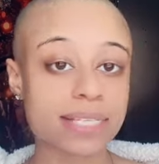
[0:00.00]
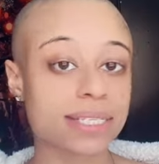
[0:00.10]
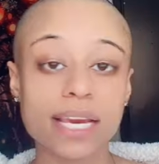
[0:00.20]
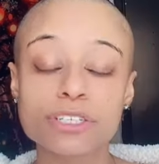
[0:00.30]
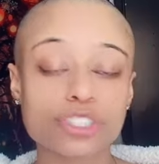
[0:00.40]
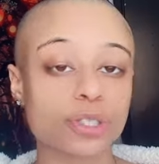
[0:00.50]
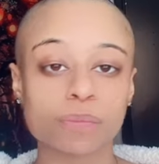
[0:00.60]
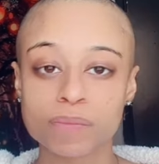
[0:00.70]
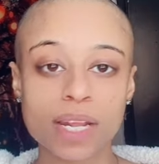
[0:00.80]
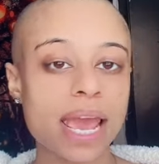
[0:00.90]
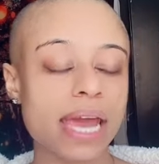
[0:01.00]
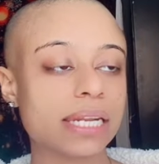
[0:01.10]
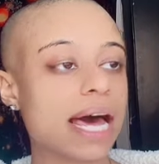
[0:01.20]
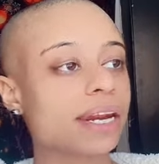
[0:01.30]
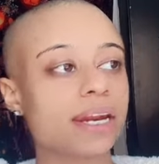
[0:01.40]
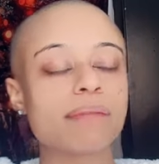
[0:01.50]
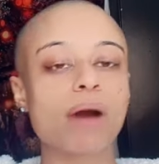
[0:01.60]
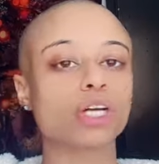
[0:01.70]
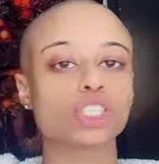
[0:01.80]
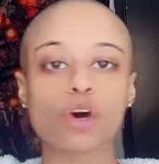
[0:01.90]
And that's the issue. And a lot of
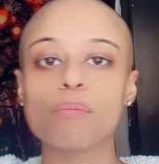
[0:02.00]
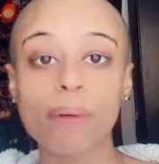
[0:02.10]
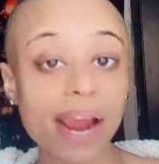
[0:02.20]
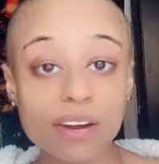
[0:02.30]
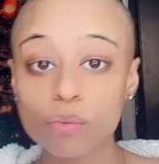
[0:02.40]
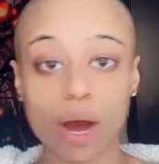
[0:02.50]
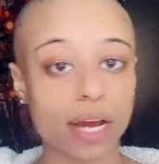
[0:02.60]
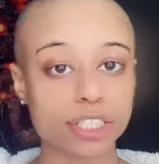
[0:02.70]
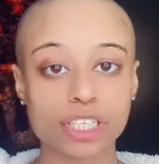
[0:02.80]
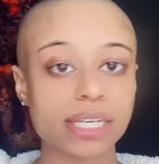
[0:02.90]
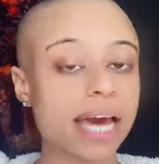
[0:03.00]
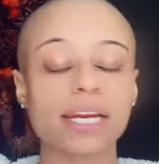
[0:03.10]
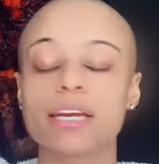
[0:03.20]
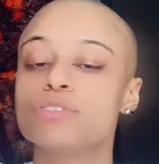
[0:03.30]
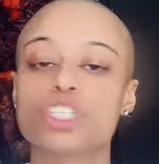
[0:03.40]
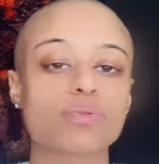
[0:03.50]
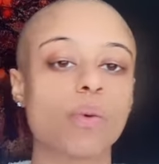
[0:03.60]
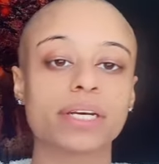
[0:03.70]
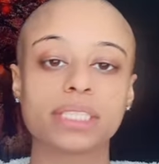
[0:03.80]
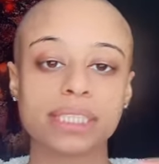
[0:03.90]
them are so brainwashed, and a lot of them
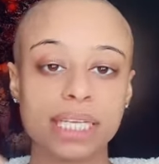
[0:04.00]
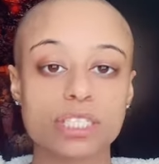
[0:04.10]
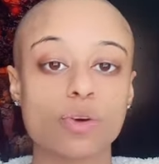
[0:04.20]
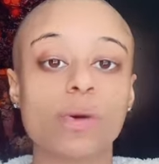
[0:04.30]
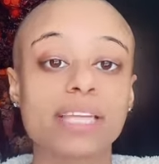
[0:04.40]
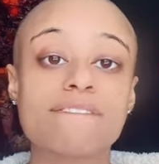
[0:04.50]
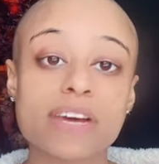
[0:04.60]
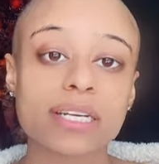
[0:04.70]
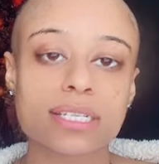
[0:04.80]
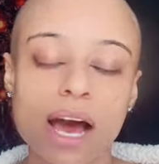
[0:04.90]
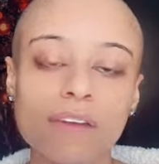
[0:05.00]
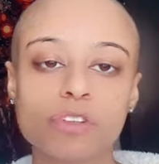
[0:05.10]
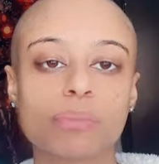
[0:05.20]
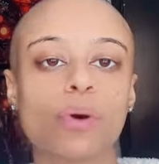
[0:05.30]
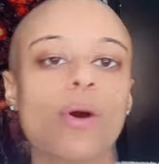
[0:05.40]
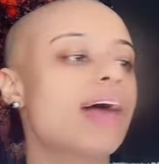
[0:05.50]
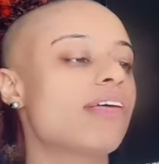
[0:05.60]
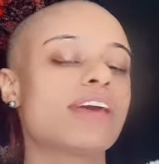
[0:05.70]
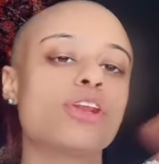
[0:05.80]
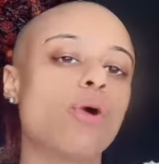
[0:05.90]
just want to stick to what they feel is comfortable
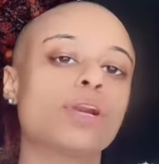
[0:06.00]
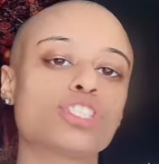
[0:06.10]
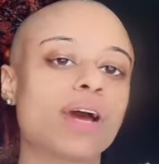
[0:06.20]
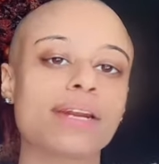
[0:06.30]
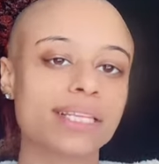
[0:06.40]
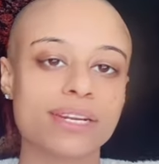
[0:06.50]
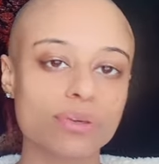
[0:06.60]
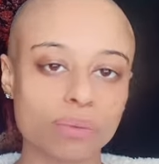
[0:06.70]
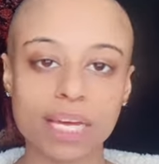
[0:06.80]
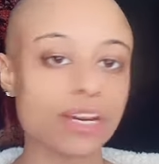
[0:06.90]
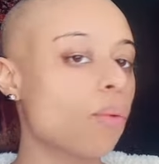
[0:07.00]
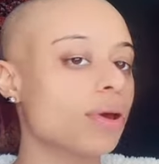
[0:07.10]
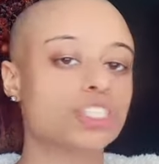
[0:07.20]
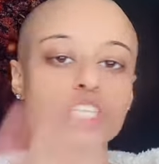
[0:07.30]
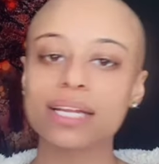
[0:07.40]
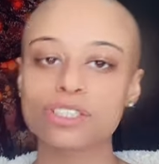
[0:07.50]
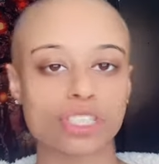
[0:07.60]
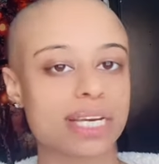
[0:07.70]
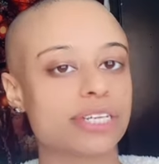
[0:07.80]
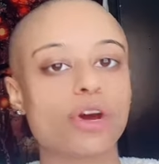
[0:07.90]
that they don't want to try nothing new. They don't want to
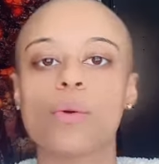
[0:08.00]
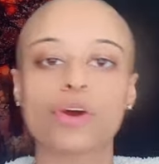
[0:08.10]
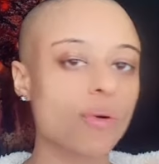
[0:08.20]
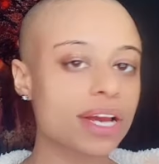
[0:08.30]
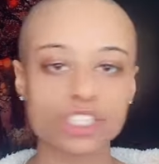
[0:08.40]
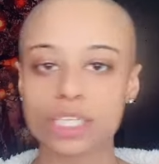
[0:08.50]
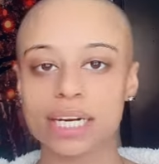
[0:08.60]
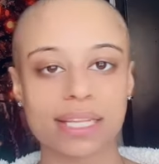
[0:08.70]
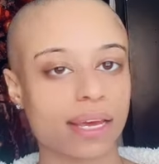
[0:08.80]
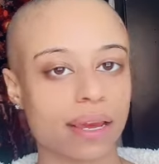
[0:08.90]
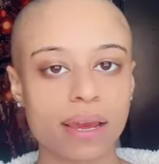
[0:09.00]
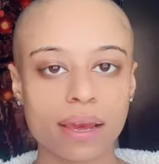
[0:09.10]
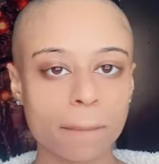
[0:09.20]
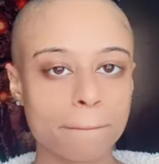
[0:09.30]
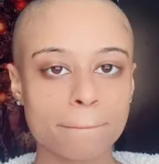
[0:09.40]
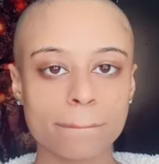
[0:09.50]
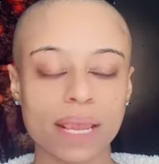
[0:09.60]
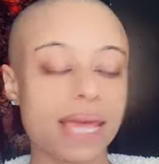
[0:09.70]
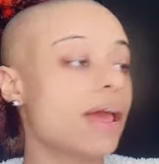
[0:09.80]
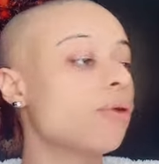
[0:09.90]
challenge things. They don't want to question anything.
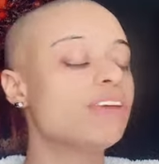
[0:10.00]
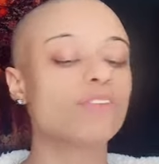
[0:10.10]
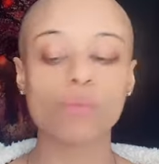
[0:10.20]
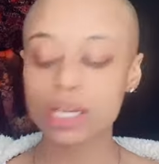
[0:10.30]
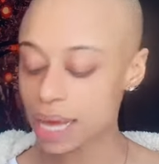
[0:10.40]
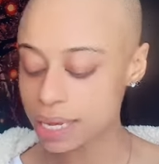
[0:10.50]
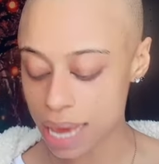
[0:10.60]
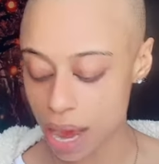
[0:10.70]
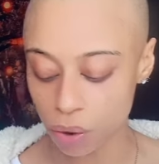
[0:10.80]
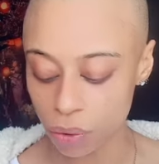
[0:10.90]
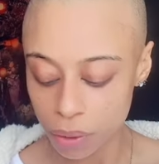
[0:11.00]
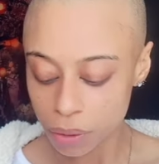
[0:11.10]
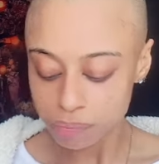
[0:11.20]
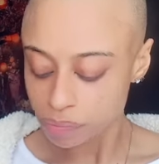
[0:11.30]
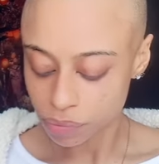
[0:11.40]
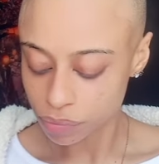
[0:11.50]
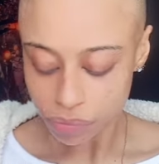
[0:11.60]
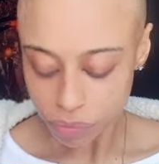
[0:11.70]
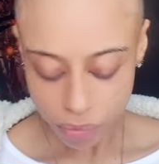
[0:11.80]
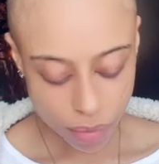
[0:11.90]
And they don't even realize how
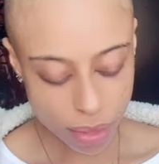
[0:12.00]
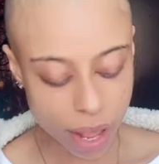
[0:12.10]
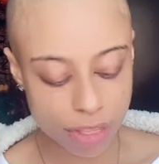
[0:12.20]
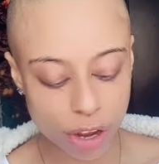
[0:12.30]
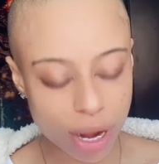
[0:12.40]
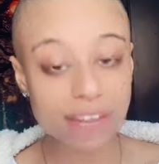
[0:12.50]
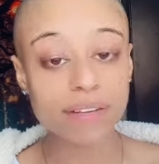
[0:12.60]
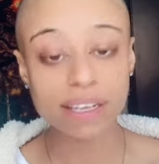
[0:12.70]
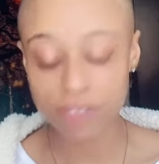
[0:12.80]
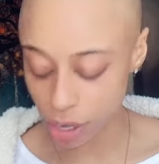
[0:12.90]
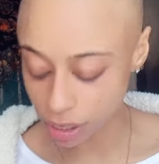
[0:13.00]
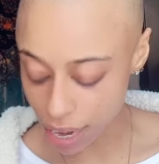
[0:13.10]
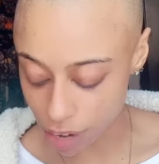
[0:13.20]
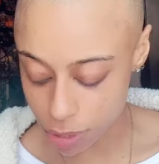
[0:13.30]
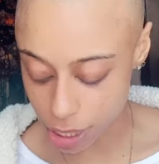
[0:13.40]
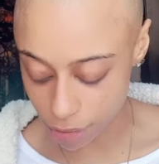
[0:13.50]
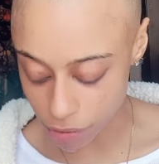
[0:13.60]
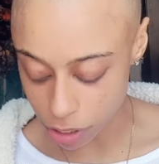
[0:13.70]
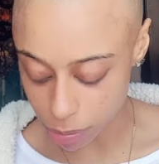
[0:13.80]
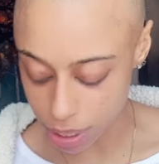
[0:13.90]
they're not even living their life up to
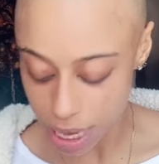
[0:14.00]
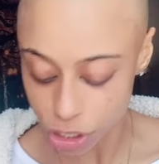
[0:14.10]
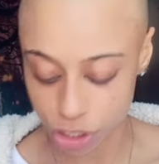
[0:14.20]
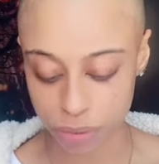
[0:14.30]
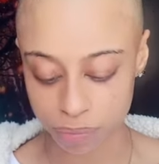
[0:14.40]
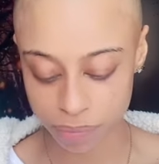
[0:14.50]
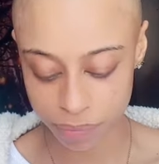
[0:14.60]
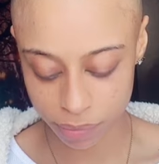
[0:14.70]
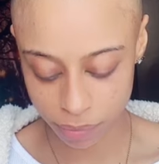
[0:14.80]
their fullest potential.